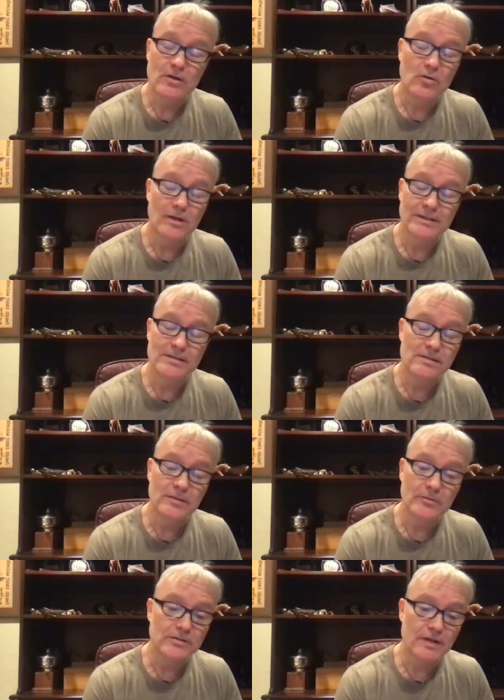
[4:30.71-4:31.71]
So okay. in
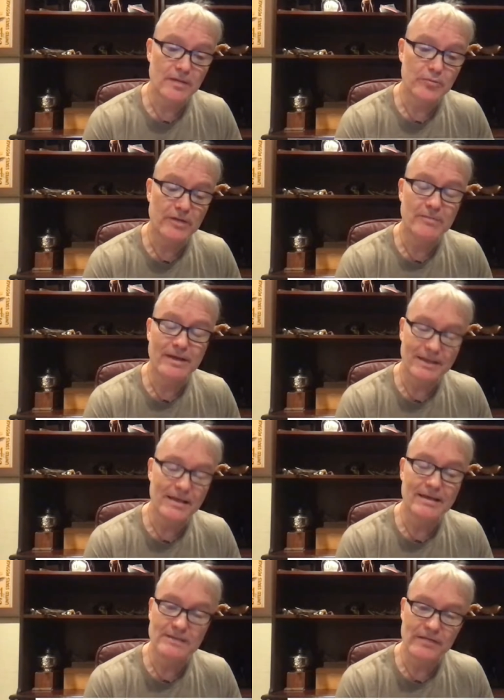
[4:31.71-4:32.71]
summers, I bring my
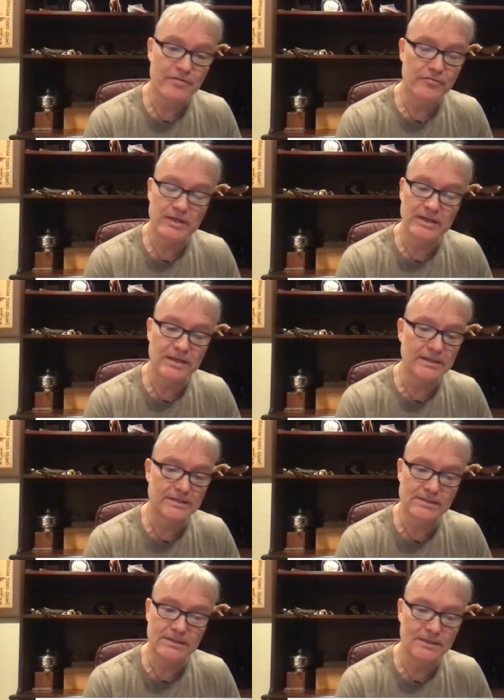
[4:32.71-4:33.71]
kids. I have three
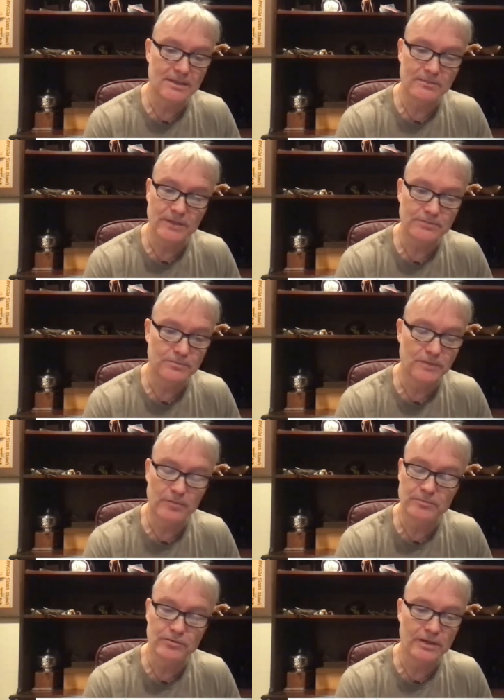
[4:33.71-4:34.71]
kids. Um, I,
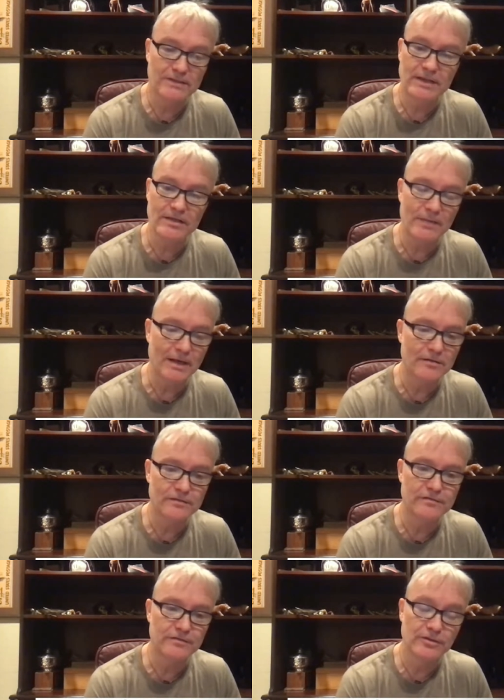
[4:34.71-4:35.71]
I, try to take them out
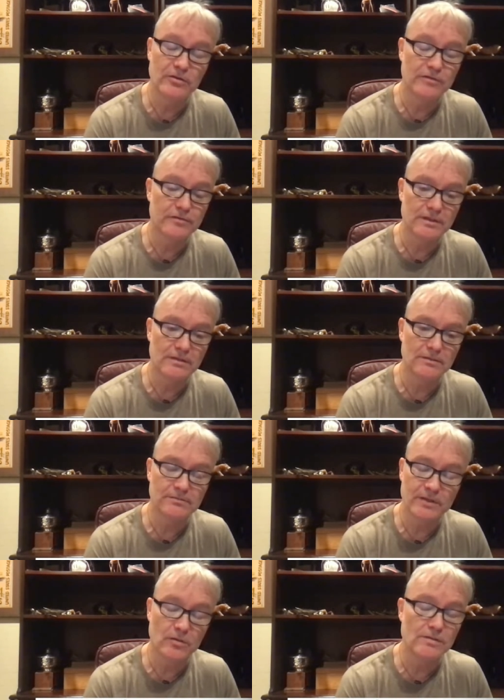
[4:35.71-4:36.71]
of New York for the
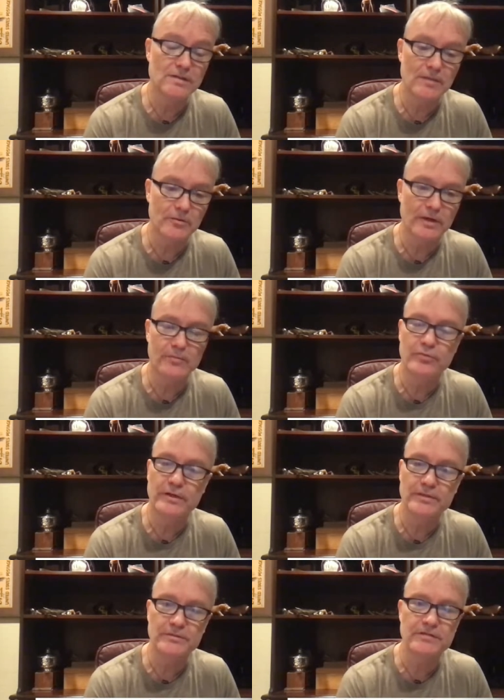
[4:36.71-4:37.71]
the whole summer and
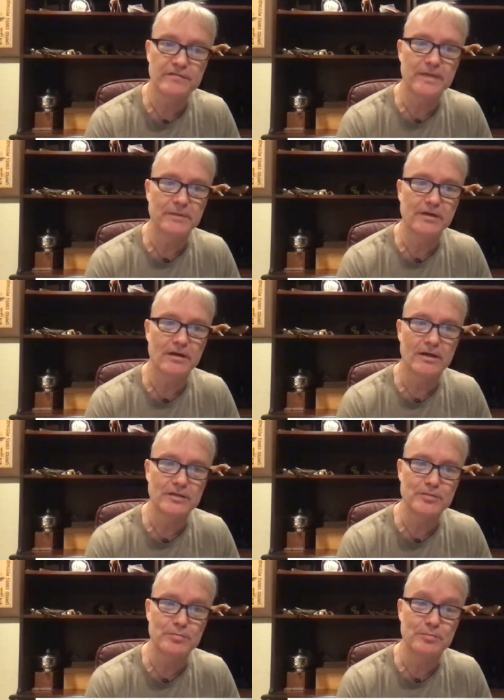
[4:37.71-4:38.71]
bring them to the family
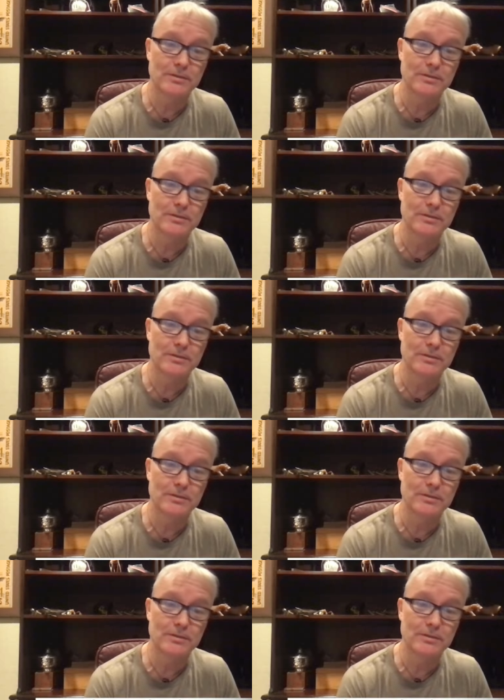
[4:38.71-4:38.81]
cottage.